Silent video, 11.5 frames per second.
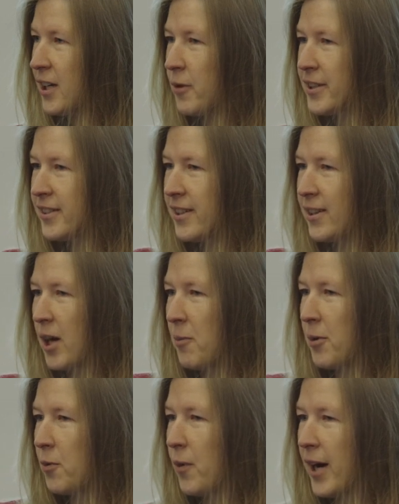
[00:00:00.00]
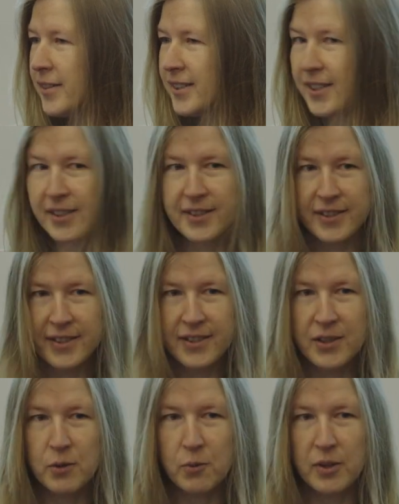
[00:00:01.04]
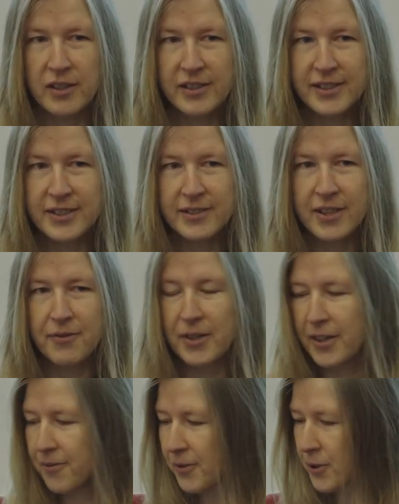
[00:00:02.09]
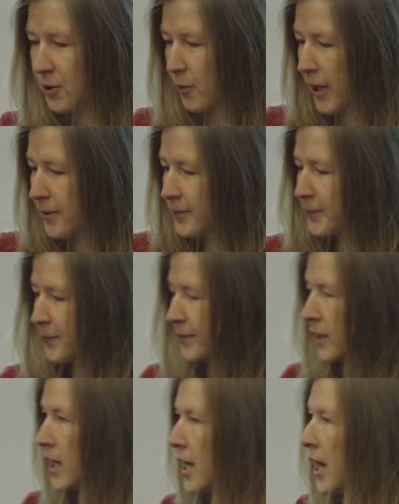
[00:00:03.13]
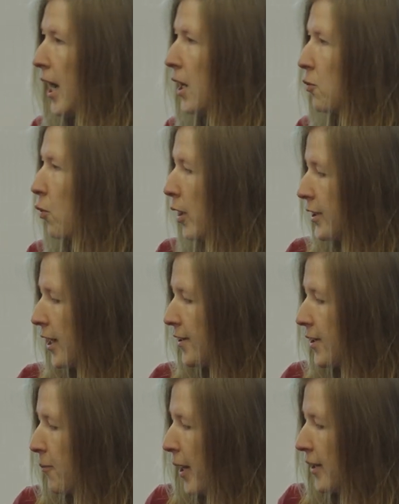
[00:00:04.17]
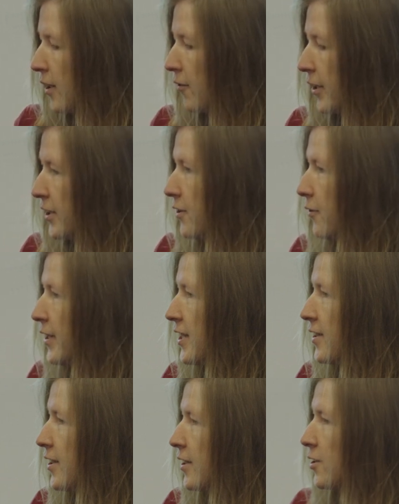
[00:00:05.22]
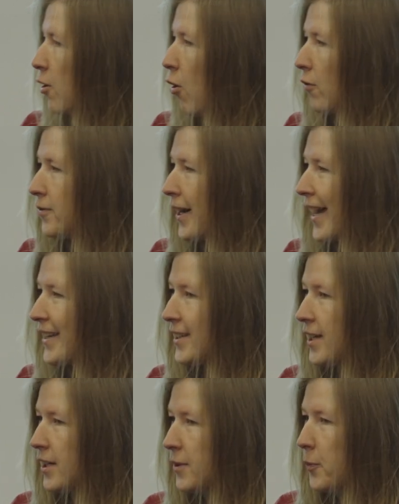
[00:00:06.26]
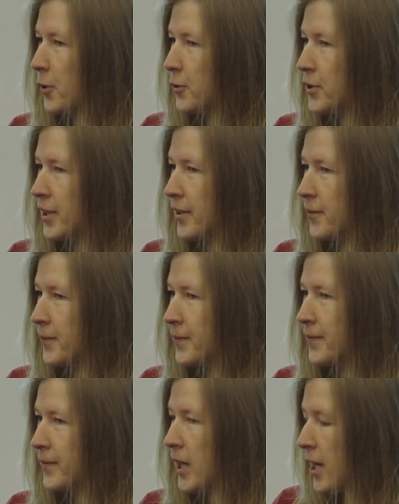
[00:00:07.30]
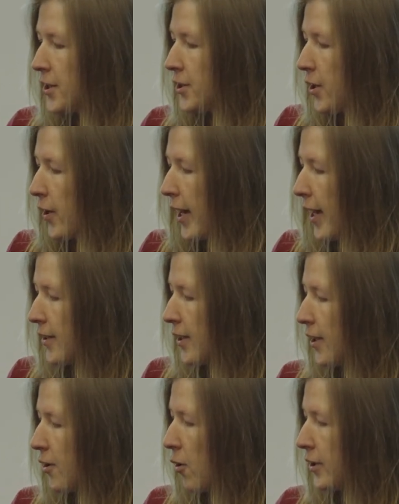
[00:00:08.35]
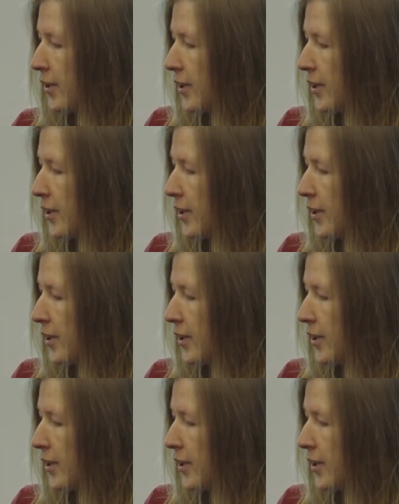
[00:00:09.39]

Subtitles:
was the #1 geek in the world, the very first one. And what are the main characteristics of a geek person? So, and he coined